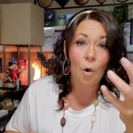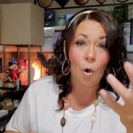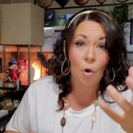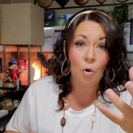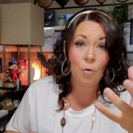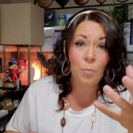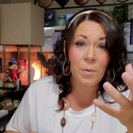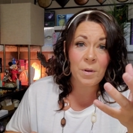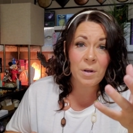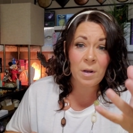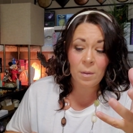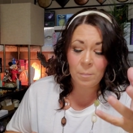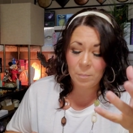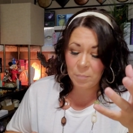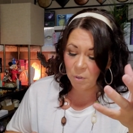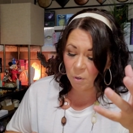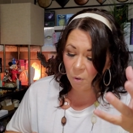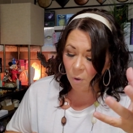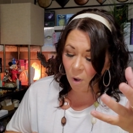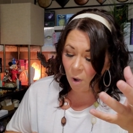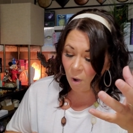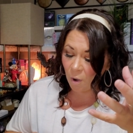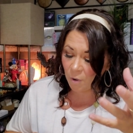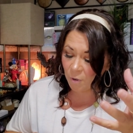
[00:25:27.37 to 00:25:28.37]
Open up
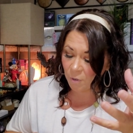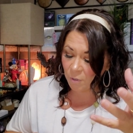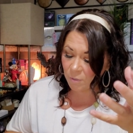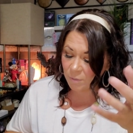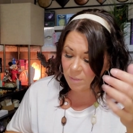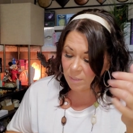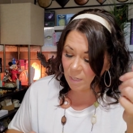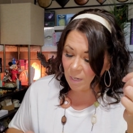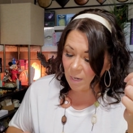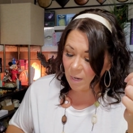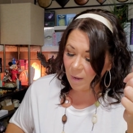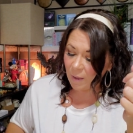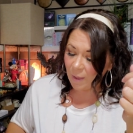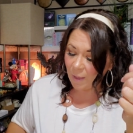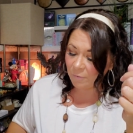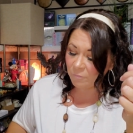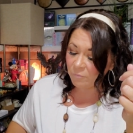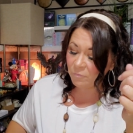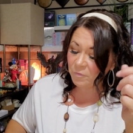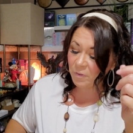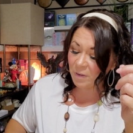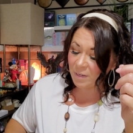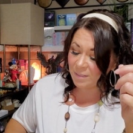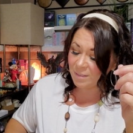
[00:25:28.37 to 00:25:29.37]
your heart
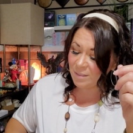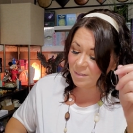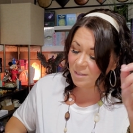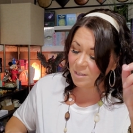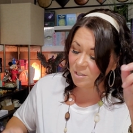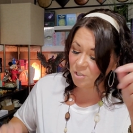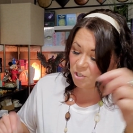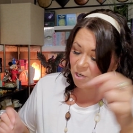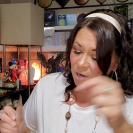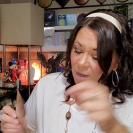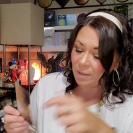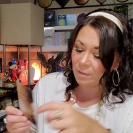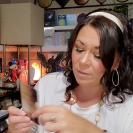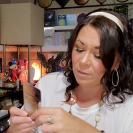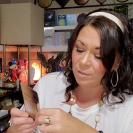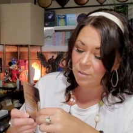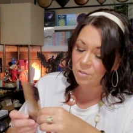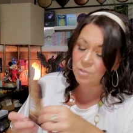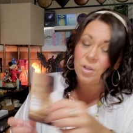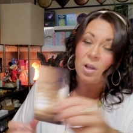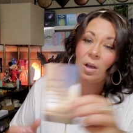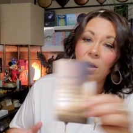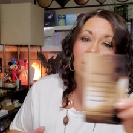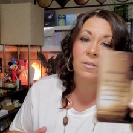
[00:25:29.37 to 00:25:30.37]
and face the
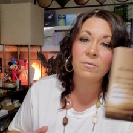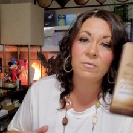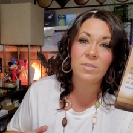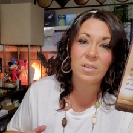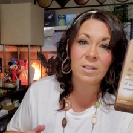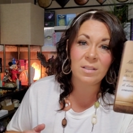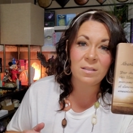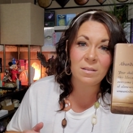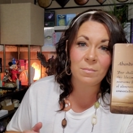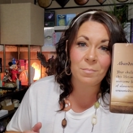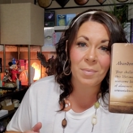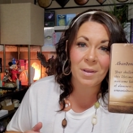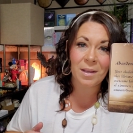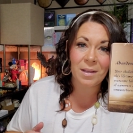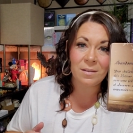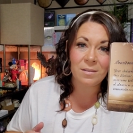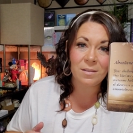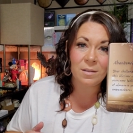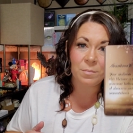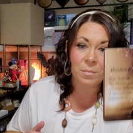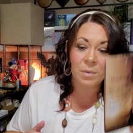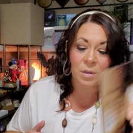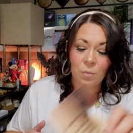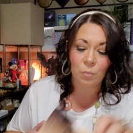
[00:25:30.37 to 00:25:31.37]
challenge of this
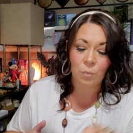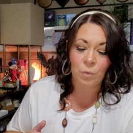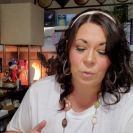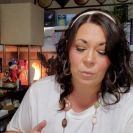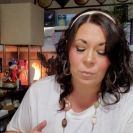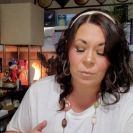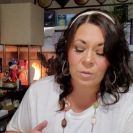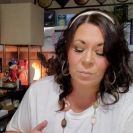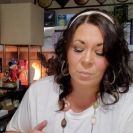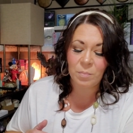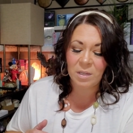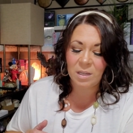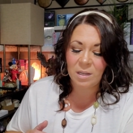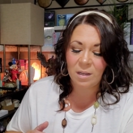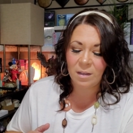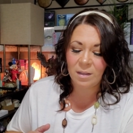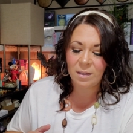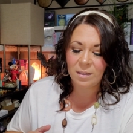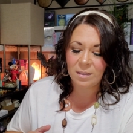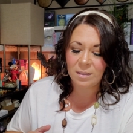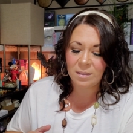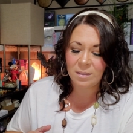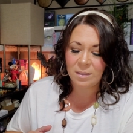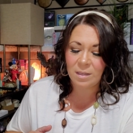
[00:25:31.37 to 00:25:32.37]
abandonment wound
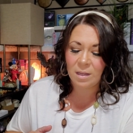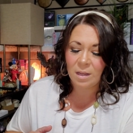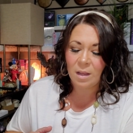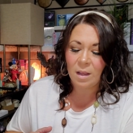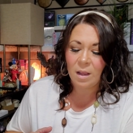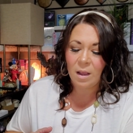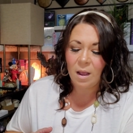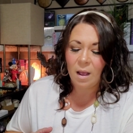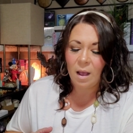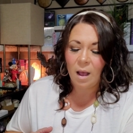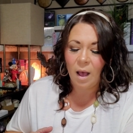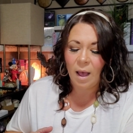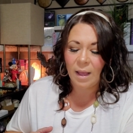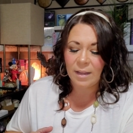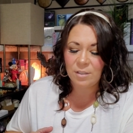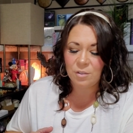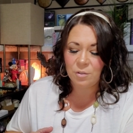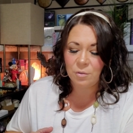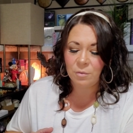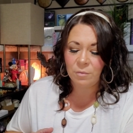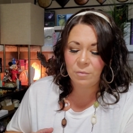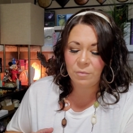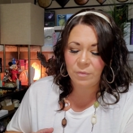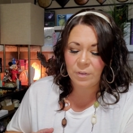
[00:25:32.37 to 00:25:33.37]
because I
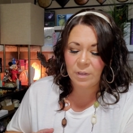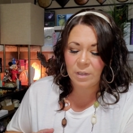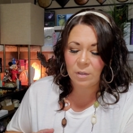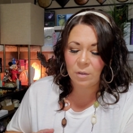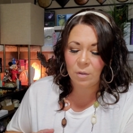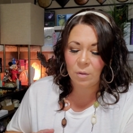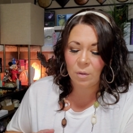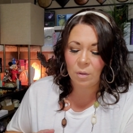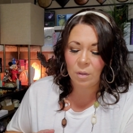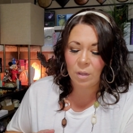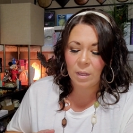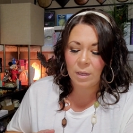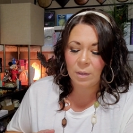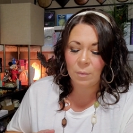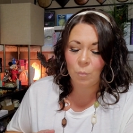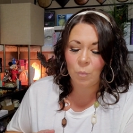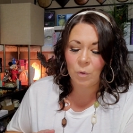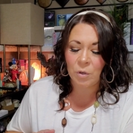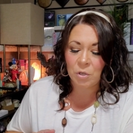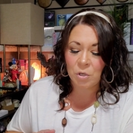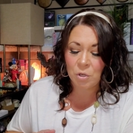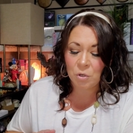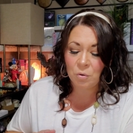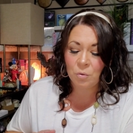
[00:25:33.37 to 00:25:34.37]
do feel
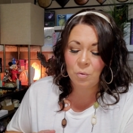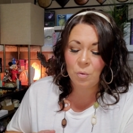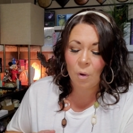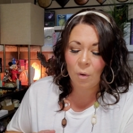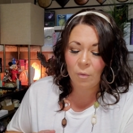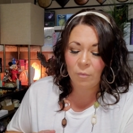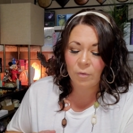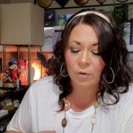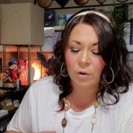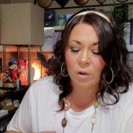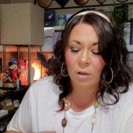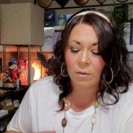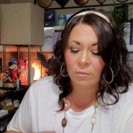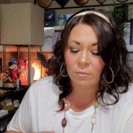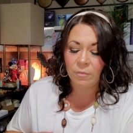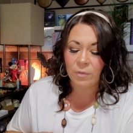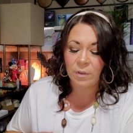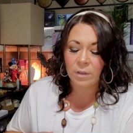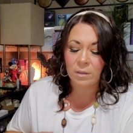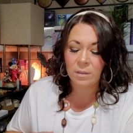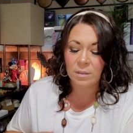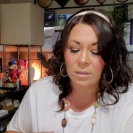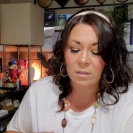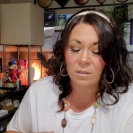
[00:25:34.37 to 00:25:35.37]
when you overcome
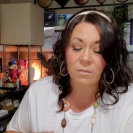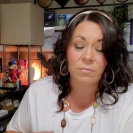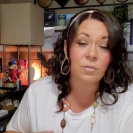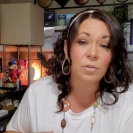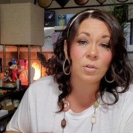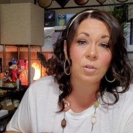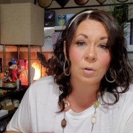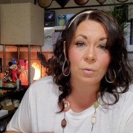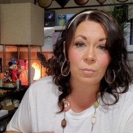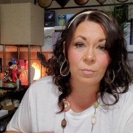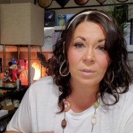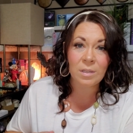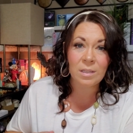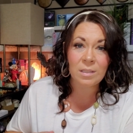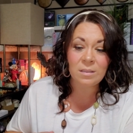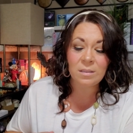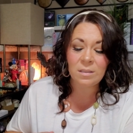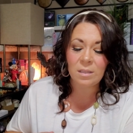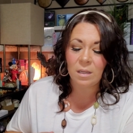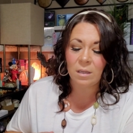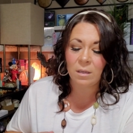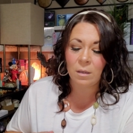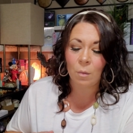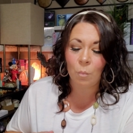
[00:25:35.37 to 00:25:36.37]
feelings of
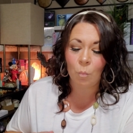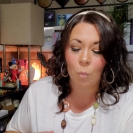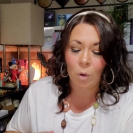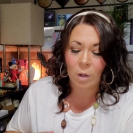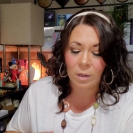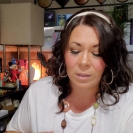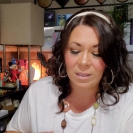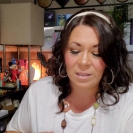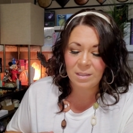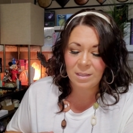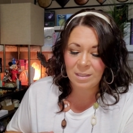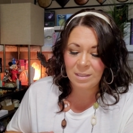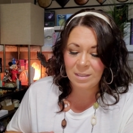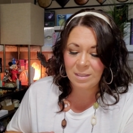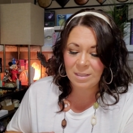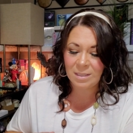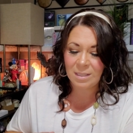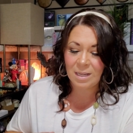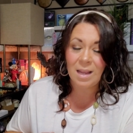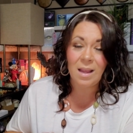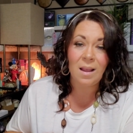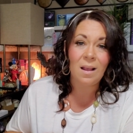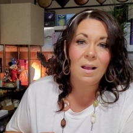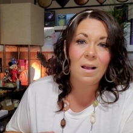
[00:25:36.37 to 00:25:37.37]
aloneness and unwantedness,
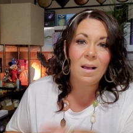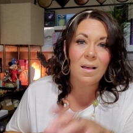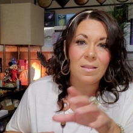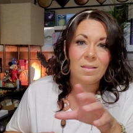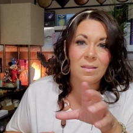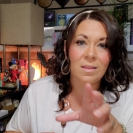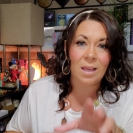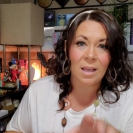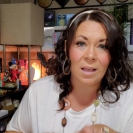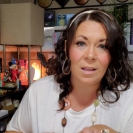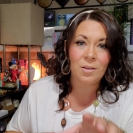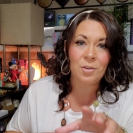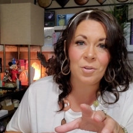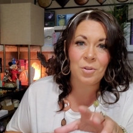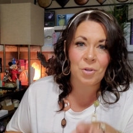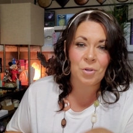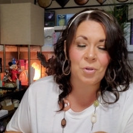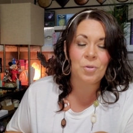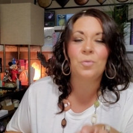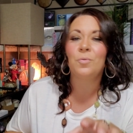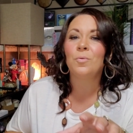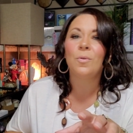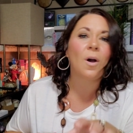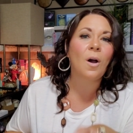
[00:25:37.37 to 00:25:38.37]
then
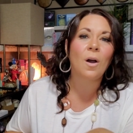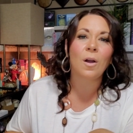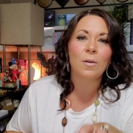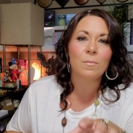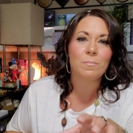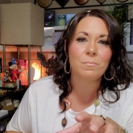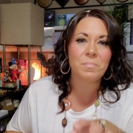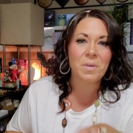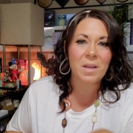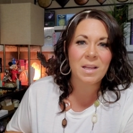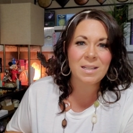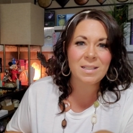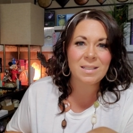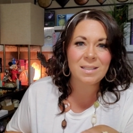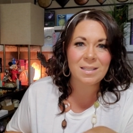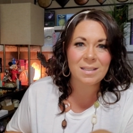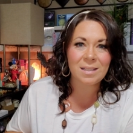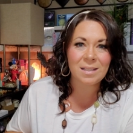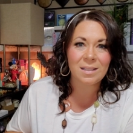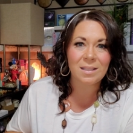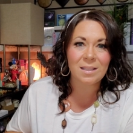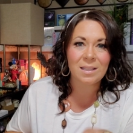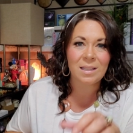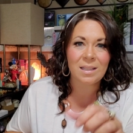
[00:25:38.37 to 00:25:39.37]
you are
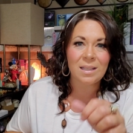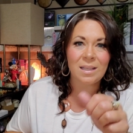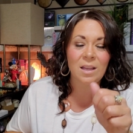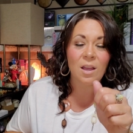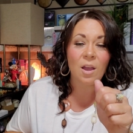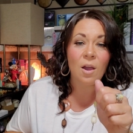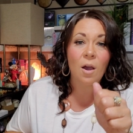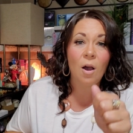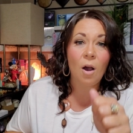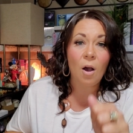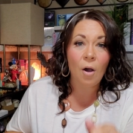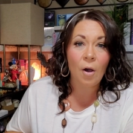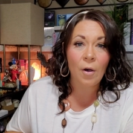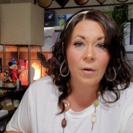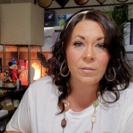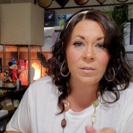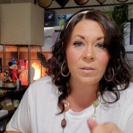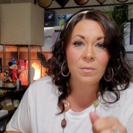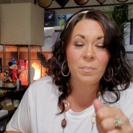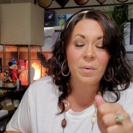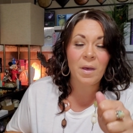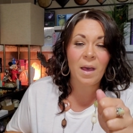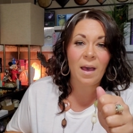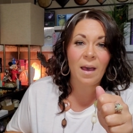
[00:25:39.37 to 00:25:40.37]
basically on
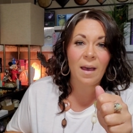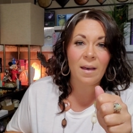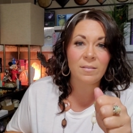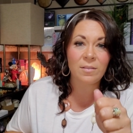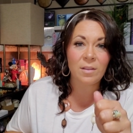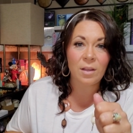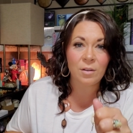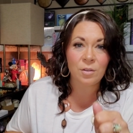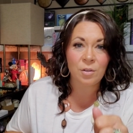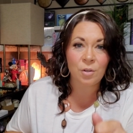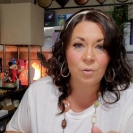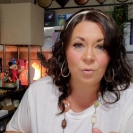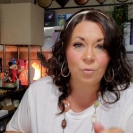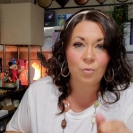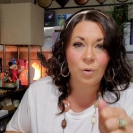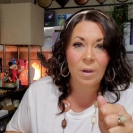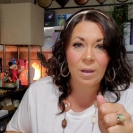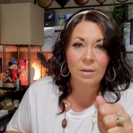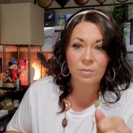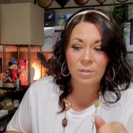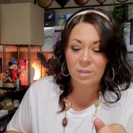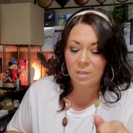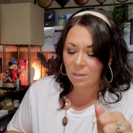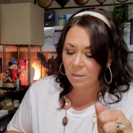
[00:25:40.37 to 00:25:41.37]
the path and you're
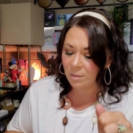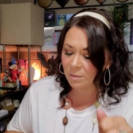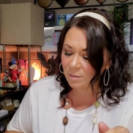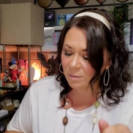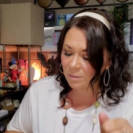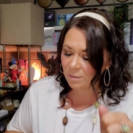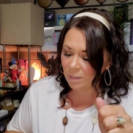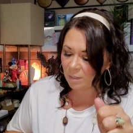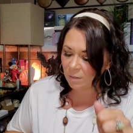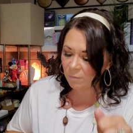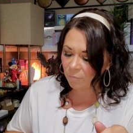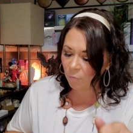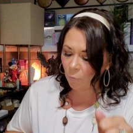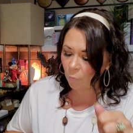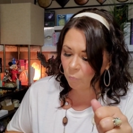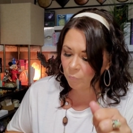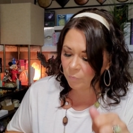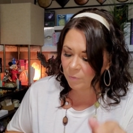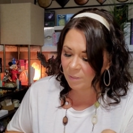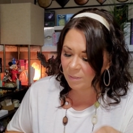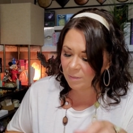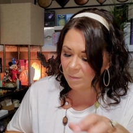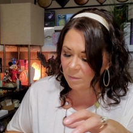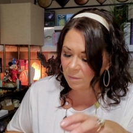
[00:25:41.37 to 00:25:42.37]
grounded in a state of
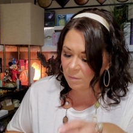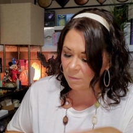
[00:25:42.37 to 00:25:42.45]
wholeness.